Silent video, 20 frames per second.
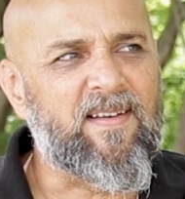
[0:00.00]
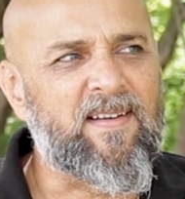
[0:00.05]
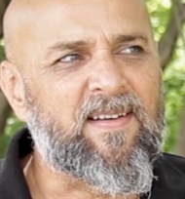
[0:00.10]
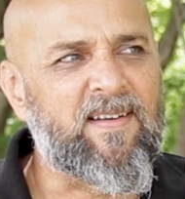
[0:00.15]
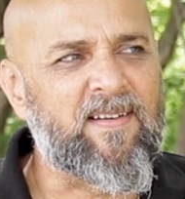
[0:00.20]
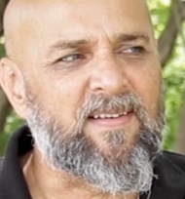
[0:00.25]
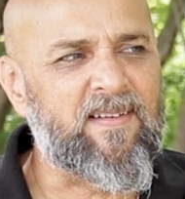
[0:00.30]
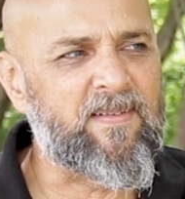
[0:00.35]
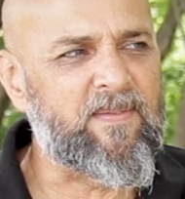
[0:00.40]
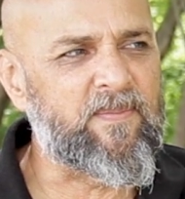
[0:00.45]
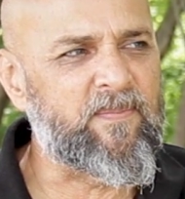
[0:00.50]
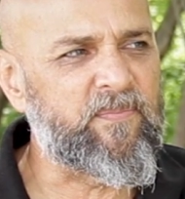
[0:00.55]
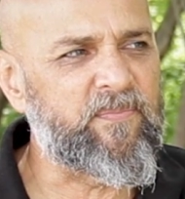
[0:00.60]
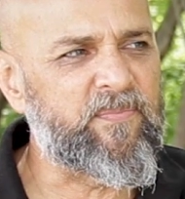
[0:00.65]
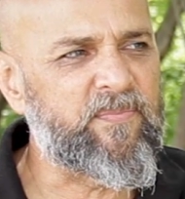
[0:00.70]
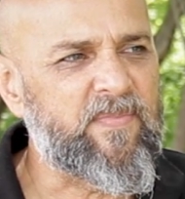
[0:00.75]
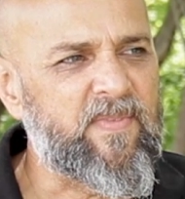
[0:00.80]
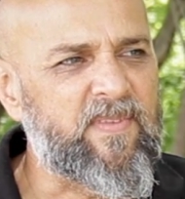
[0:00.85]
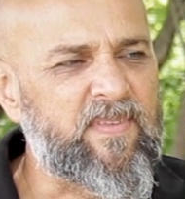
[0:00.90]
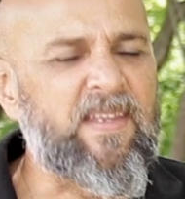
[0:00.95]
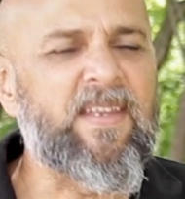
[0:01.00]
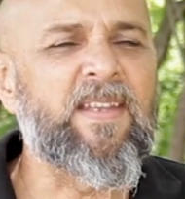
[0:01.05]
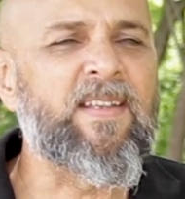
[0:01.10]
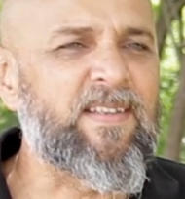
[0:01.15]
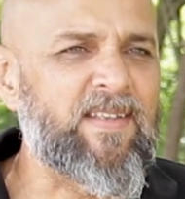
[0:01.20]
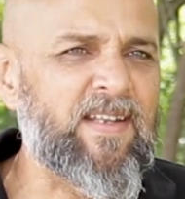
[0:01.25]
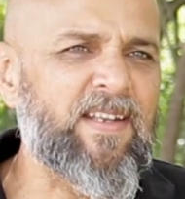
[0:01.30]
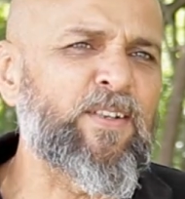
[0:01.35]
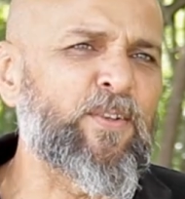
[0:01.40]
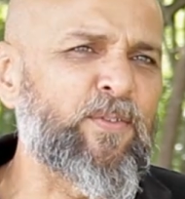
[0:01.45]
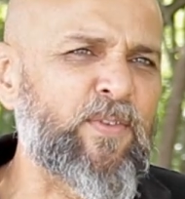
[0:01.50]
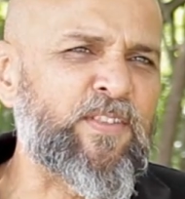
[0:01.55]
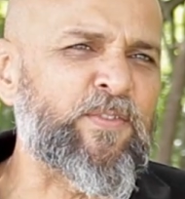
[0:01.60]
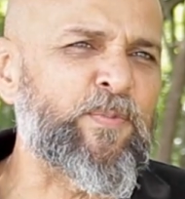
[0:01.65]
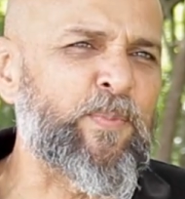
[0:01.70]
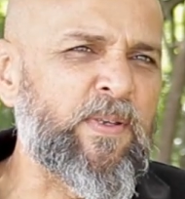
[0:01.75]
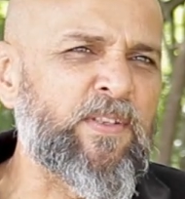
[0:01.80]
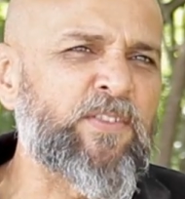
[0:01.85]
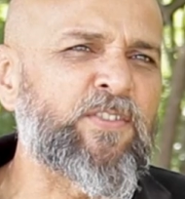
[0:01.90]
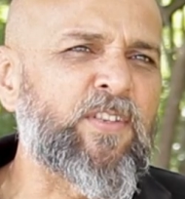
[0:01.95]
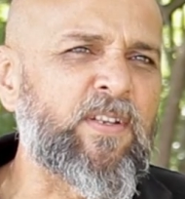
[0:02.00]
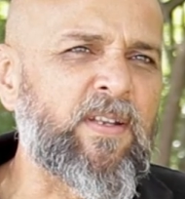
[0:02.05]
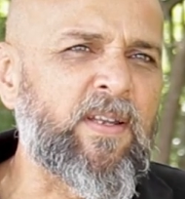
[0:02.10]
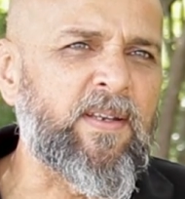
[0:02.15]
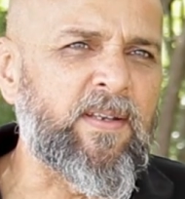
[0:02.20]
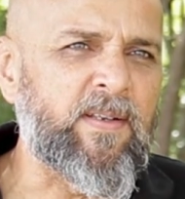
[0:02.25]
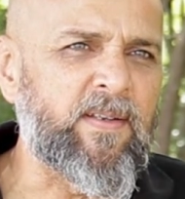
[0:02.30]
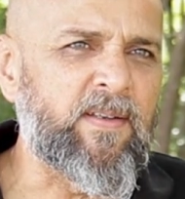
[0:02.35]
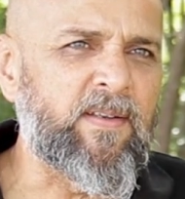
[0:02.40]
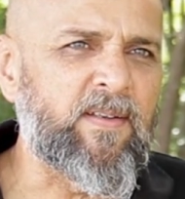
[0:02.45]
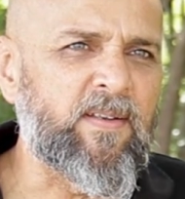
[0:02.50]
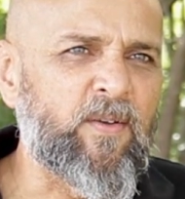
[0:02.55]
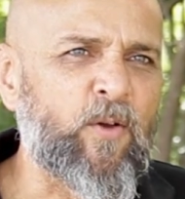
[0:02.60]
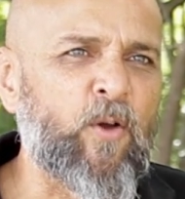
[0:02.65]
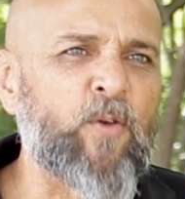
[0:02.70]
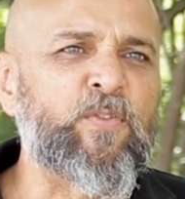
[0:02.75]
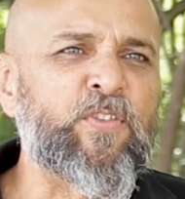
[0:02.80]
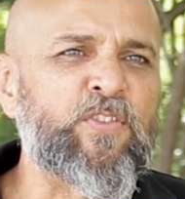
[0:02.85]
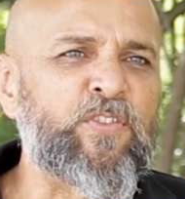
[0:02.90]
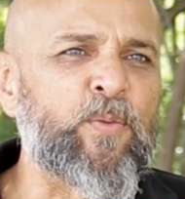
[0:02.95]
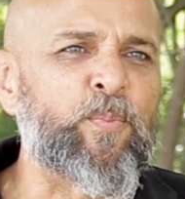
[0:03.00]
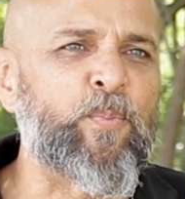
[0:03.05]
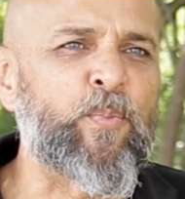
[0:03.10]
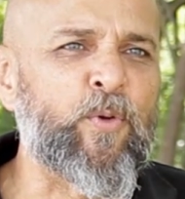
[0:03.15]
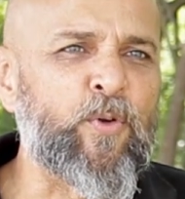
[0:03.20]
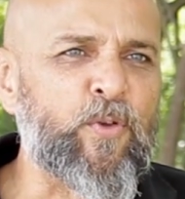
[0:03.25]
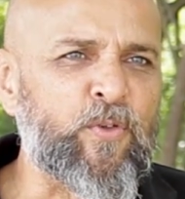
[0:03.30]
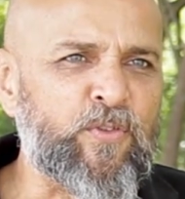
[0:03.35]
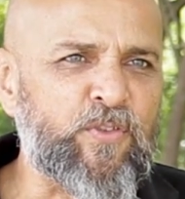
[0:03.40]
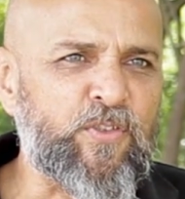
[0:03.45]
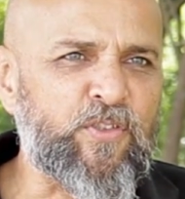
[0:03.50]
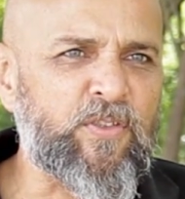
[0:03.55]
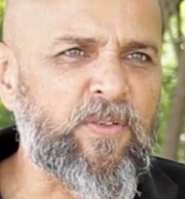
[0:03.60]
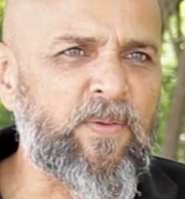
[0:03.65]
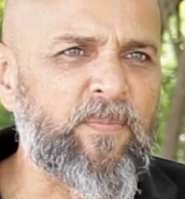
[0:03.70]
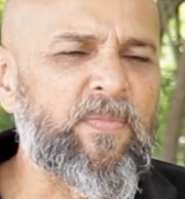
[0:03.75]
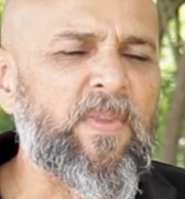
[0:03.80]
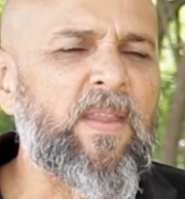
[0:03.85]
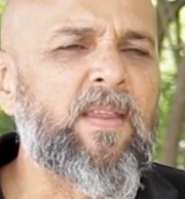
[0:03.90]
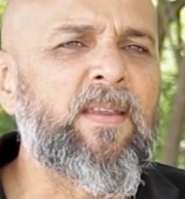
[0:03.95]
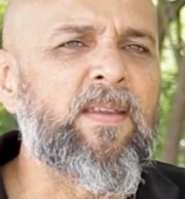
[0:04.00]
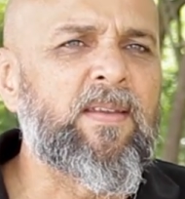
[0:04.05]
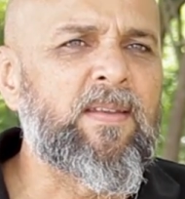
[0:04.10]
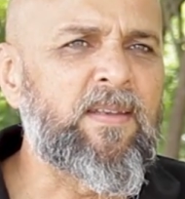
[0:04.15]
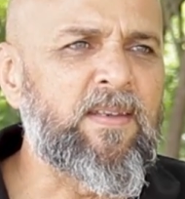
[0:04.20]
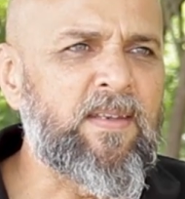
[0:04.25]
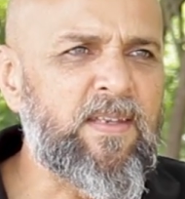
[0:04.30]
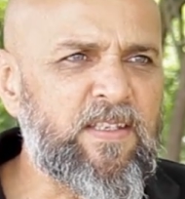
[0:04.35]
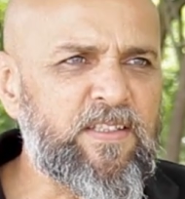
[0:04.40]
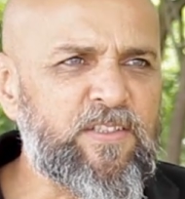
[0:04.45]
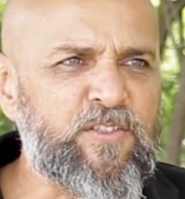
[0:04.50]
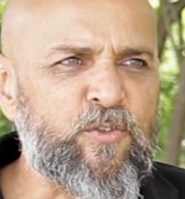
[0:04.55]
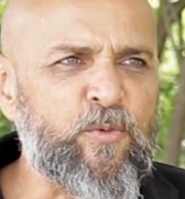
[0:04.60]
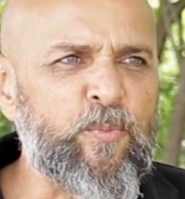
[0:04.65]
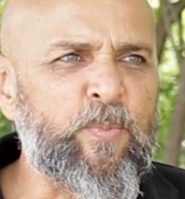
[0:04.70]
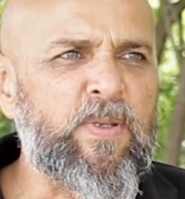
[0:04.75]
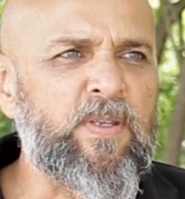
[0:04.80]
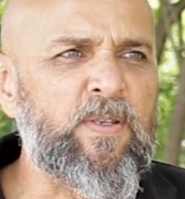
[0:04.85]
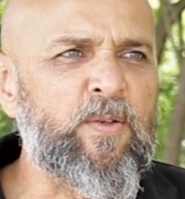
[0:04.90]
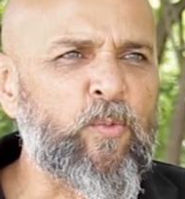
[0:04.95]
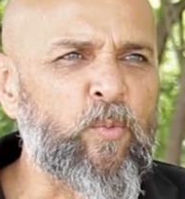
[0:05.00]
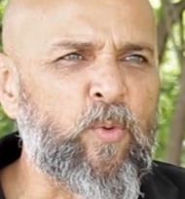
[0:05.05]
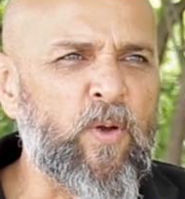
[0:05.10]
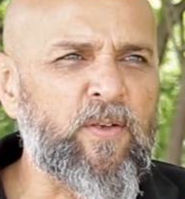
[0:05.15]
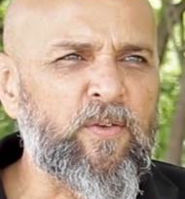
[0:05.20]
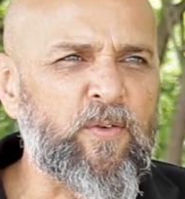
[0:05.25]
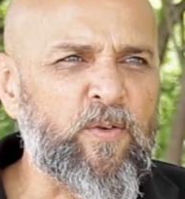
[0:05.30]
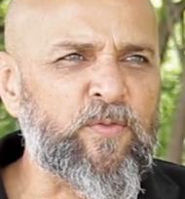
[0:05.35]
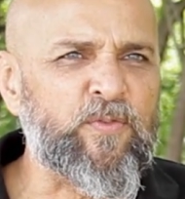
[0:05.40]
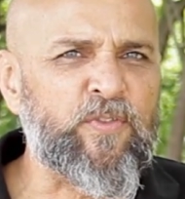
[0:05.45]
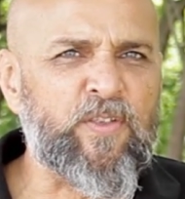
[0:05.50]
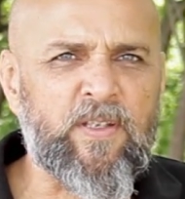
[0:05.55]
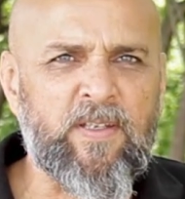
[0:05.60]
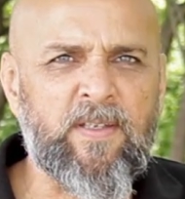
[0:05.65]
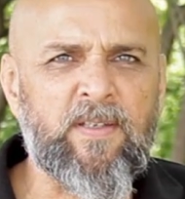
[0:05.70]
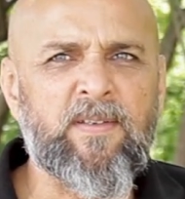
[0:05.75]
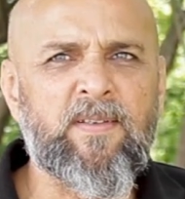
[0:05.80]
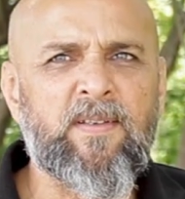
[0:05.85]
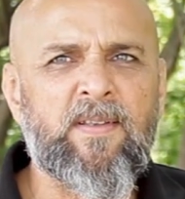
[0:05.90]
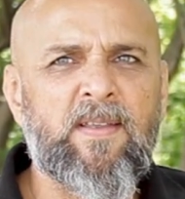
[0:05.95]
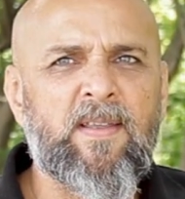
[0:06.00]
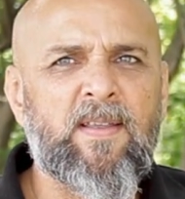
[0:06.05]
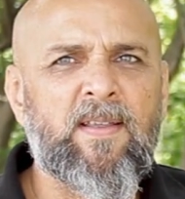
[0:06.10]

Um, the intent of experiential ed, of this approach, needs to be one of saying